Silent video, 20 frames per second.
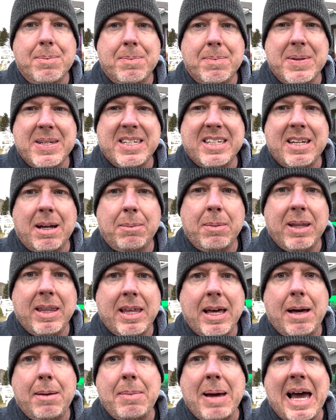Some of
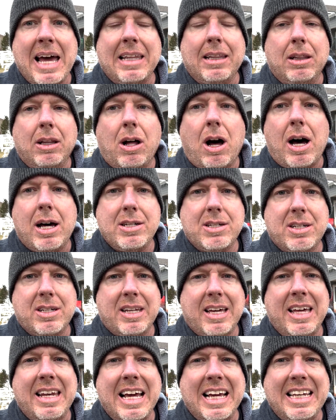them had lost
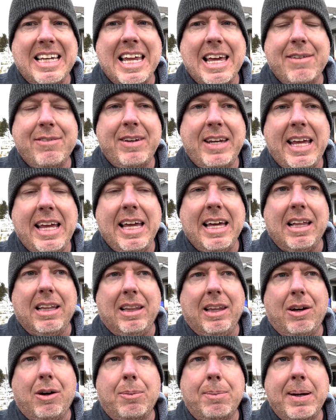connectivity a
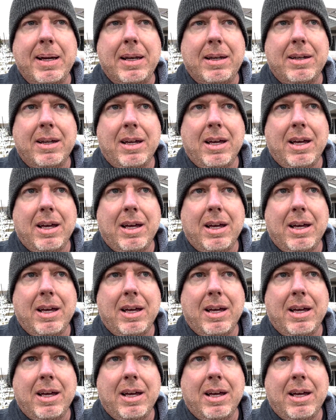little bit